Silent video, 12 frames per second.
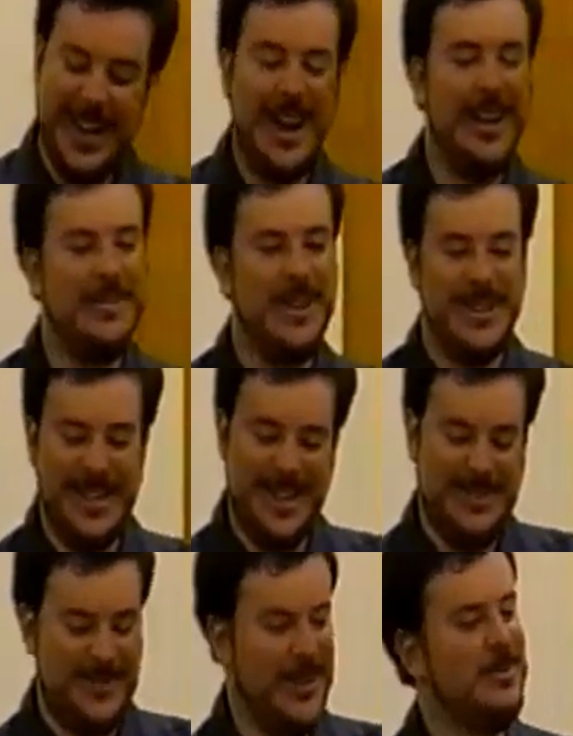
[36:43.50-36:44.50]
I've done
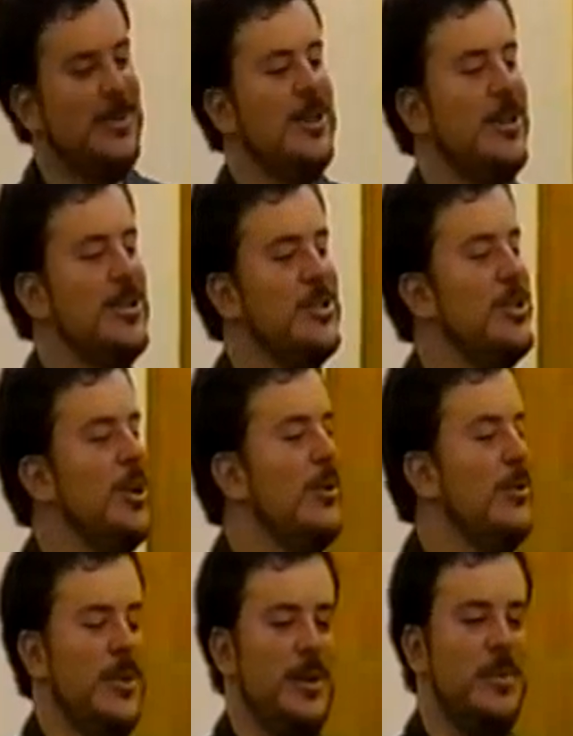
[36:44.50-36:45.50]
that. I've done a
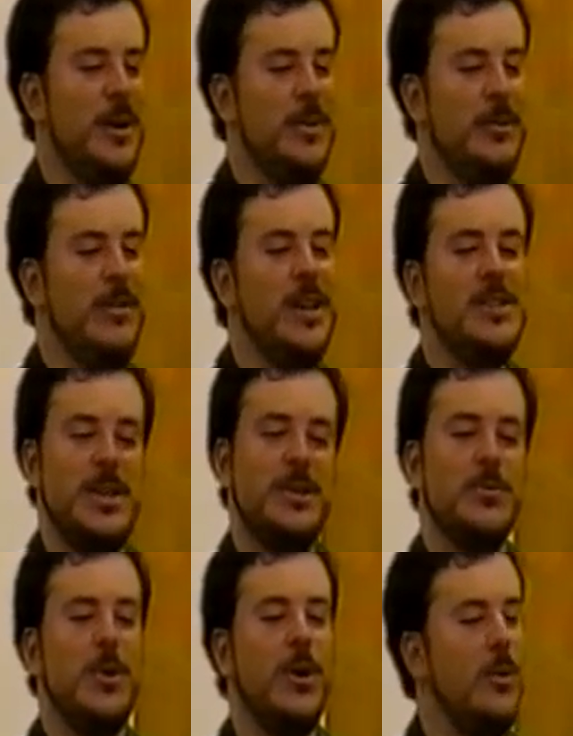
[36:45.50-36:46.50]
show with the puppet facing
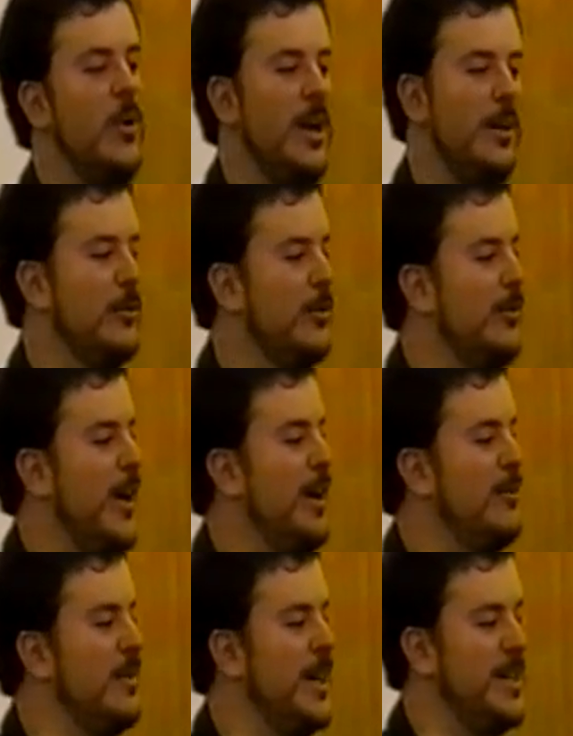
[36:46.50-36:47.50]
the wrong way for
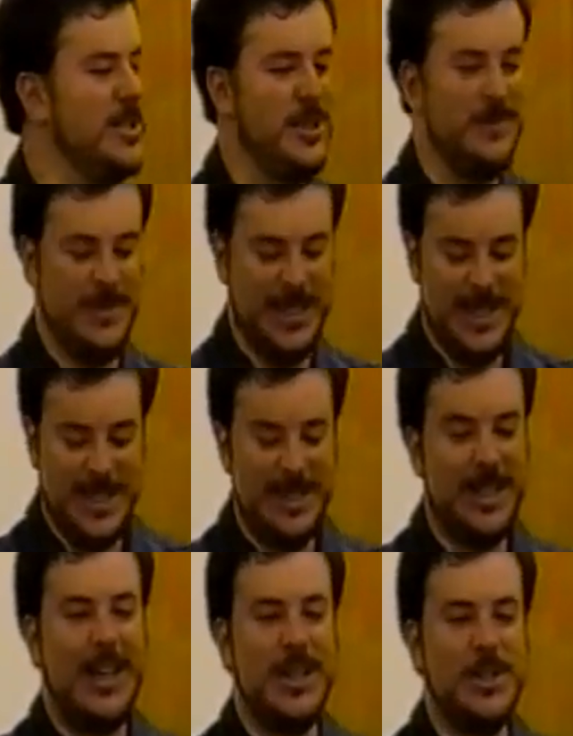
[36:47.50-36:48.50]
5 minutes, and
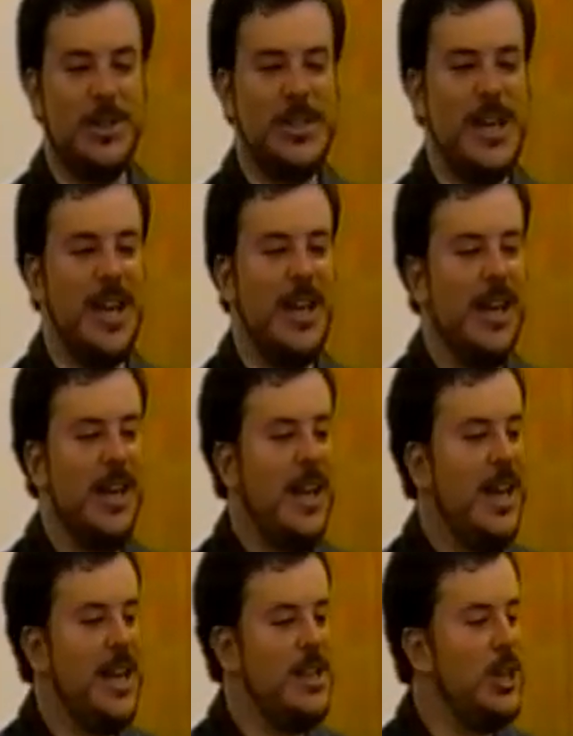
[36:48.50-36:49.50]
the kids will say,
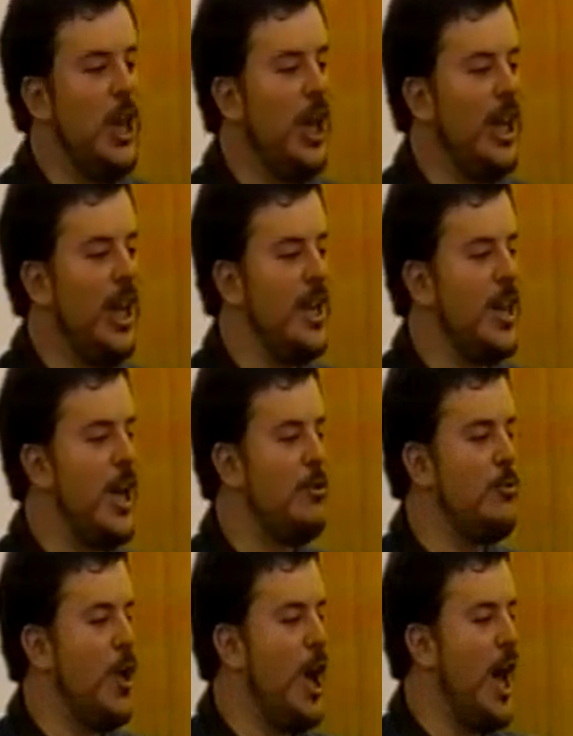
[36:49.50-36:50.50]
"He's looking the
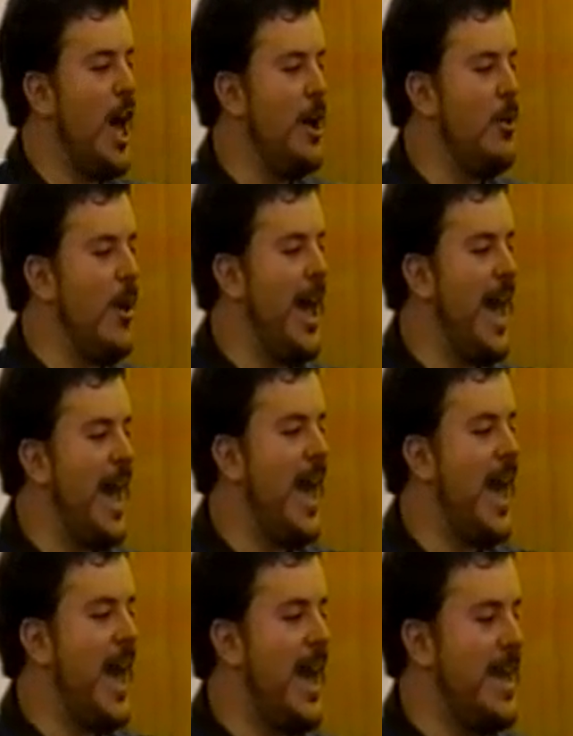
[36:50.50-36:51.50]
wrong
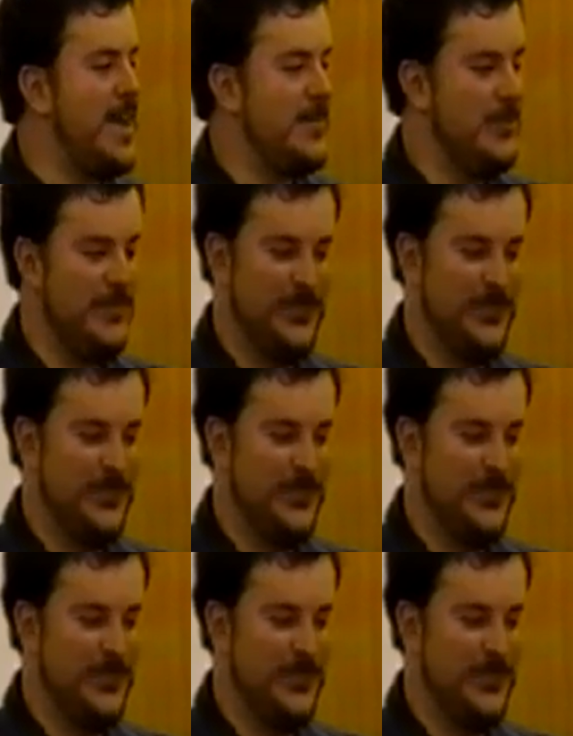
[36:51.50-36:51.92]
way!"